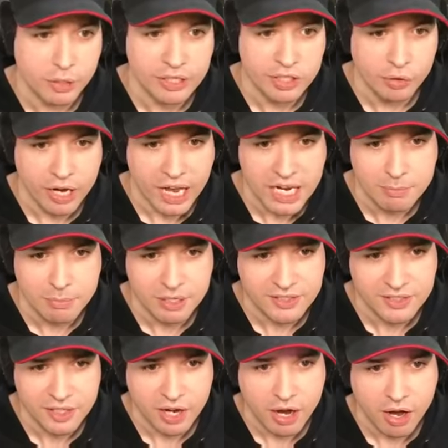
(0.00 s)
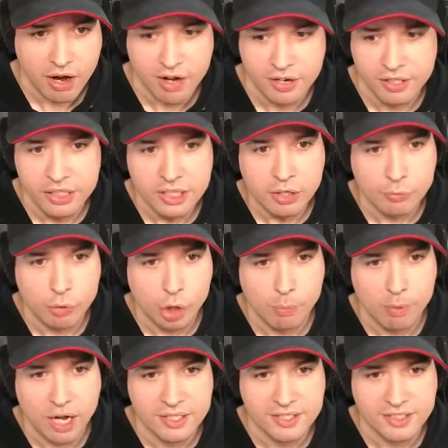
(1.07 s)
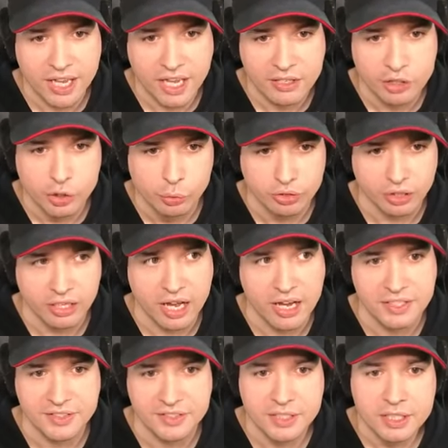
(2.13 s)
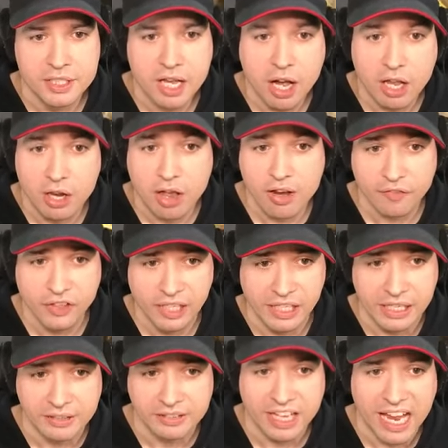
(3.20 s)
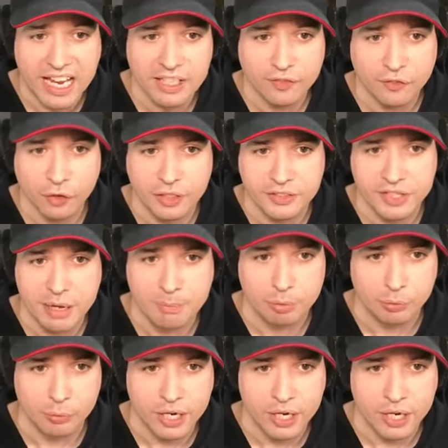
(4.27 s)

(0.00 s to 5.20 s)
when your enemies are robots that utilize a lot of healing. Tanks, for example,